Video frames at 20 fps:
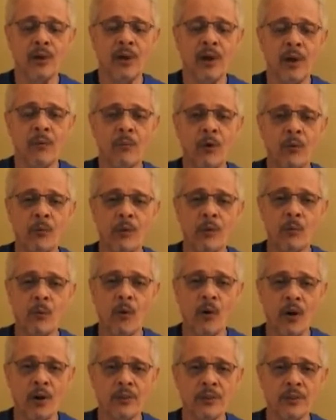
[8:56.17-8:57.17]
And what we
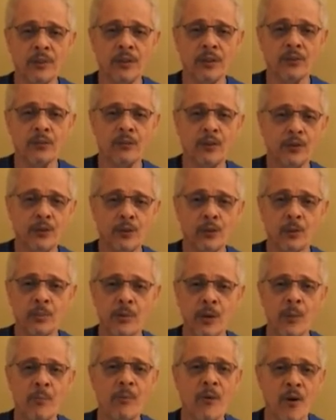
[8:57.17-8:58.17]
want is for you to
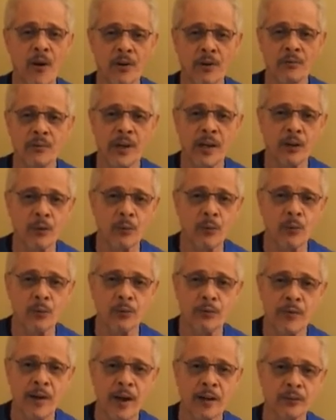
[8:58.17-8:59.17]
be a part of that
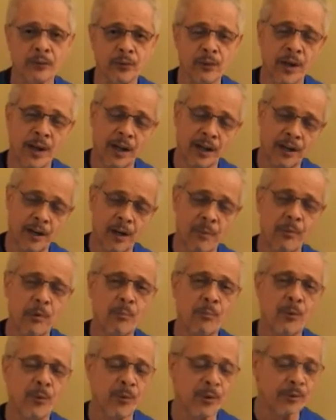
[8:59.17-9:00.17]
growth factor and come
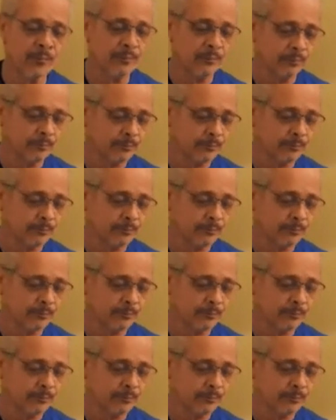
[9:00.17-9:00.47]
aboard.